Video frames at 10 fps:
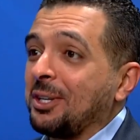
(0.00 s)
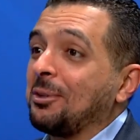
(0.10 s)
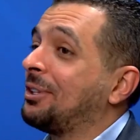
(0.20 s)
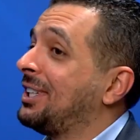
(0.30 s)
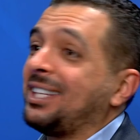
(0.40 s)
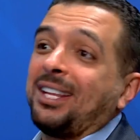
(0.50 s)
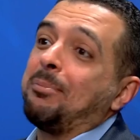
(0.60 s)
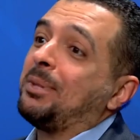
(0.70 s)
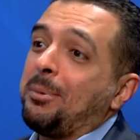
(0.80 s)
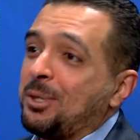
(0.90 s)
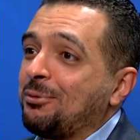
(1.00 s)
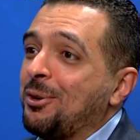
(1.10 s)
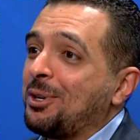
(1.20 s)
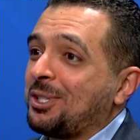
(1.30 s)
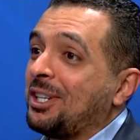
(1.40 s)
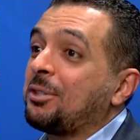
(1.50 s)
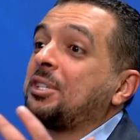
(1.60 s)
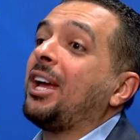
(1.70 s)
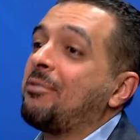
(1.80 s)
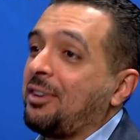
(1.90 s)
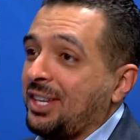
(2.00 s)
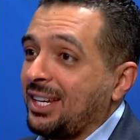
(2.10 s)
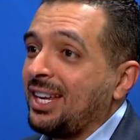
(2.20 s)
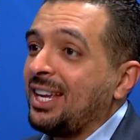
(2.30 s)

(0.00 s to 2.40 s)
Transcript: you don't need the depth of focus, you need to see everything.